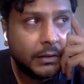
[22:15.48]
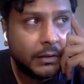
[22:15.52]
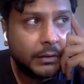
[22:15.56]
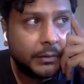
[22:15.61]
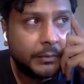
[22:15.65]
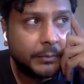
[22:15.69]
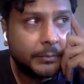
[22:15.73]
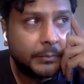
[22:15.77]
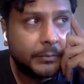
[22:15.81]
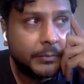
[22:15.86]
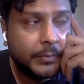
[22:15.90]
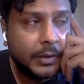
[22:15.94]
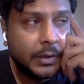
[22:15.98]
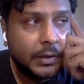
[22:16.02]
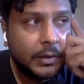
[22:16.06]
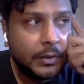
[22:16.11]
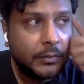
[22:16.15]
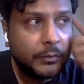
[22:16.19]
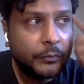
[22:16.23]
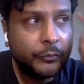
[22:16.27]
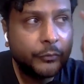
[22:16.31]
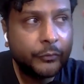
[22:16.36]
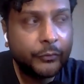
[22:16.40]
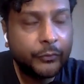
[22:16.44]
um,
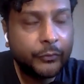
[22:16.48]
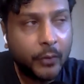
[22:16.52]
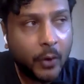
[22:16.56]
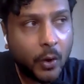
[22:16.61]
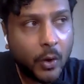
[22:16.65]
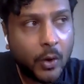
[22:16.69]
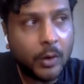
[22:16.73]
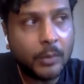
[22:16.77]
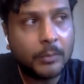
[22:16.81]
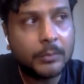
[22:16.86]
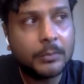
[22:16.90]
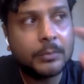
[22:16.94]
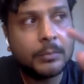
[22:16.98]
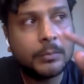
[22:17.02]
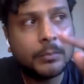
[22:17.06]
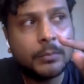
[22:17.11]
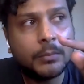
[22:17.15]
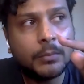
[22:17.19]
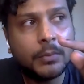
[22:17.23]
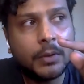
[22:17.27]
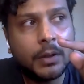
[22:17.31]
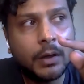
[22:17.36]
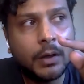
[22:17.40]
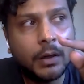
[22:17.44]
from
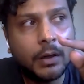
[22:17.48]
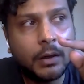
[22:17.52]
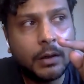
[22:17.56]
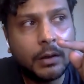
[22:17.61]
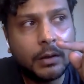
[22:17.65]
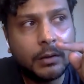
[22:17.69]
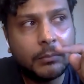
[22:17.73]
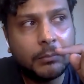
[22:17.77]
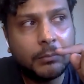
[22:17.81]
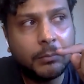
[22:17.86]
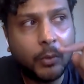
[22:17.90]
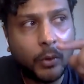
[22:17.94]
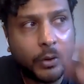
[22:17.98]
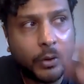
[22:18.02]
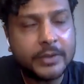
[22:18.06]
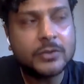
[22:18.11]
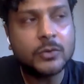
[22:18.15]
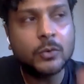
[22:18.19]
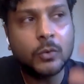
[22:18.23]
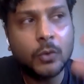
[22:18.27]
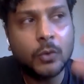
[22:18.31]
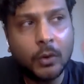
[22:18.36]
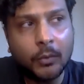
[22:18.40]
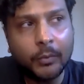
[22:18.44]
uh,
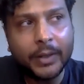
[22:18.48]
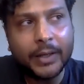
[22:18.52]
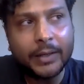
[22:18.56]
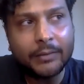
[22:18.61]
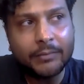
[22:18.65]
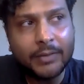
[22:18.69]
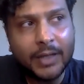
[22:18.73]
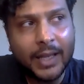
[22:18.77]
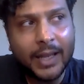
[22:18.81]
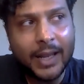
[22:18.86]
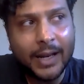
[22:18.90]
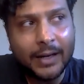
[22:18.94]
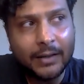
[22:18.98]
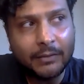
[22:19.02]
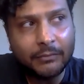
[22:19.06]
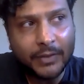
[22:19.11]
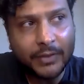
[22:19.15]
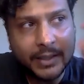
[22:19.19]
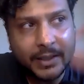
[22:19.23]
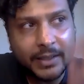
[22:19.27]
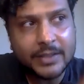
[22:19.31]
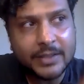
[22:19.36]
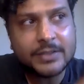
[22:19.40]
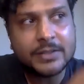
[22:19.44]
boarding school or whenever I had
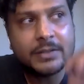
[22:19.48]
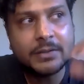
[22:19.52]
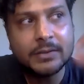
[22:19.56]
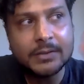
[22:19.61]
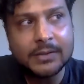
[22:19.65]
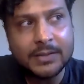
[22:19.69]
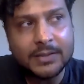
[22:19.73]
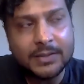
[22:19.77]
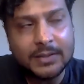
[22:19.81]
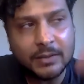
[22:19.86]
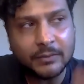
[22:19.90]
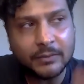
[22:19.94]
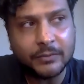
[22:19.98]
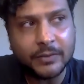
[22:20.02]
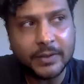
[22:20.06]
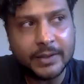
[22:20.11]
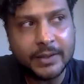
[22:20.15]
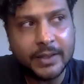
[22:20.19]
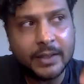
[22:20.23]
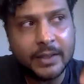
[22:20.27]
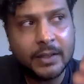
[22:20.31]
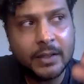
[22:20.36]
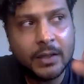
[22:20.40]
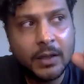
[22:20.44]
vacations and stuff
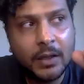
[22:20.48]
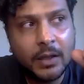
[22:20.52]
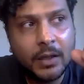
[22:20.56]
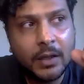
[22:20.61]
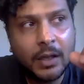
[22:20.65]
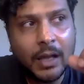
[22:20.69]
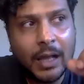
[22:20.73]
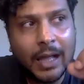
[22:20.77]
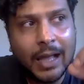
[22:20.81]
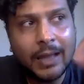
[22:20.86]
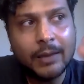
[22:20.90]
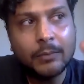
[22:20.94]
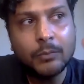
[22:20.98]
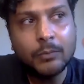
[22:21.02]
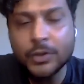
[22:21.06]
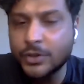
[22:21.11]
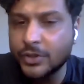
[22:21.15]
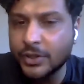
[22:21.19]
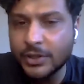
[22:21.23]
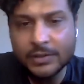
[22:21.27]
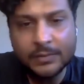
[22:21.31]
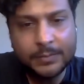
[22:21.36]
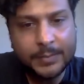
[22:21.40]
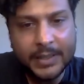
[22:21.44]
like that, I
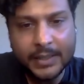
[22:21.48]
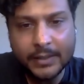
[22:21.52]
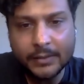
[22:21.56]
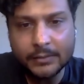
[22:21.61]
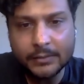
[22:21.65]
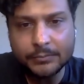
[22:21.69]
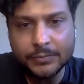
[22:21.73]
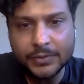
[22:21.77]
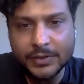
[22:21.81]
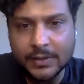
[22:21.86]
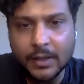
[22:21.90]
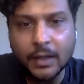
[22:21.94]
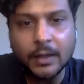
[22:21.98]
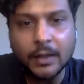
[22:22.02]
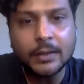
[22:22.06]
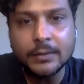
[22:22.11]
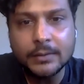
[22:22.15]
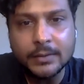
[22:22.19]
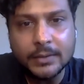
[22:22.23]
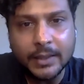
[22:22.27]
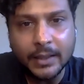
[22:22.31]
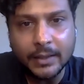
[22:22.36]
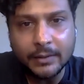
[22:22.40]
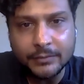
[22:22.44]
would just be stuck
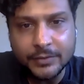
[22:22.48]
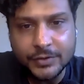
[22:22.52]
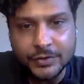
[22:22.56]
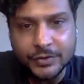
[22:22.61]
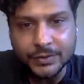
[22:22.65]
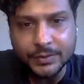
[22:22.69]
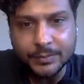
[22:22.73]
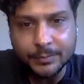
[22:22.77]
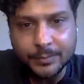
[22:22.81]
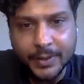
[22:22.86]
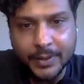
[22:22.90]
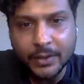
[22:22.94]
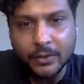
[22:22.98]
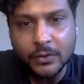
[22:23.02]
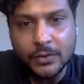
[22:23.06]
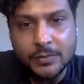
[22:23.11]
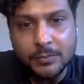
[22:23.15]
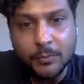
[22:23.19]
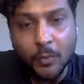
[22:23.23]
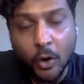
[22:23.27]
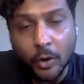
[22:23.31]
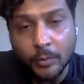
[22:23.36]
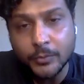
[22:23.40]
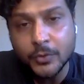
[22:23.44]
to the television
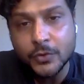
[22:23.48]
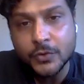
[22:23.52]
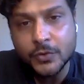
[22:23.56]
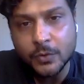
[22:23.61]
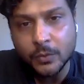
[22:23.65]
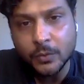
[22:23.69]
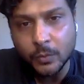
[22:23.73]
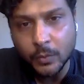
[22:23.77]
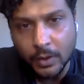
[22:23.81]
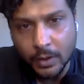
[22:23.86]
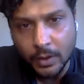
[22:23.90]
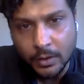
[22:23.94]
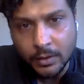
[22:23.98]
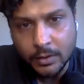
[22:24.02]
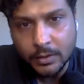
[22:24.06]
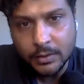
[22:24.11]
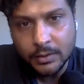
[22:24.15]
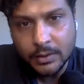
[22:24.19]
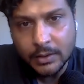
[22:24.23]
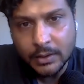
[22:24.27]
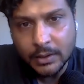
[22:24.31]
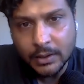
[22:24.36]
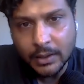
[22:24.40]
because mom used to work,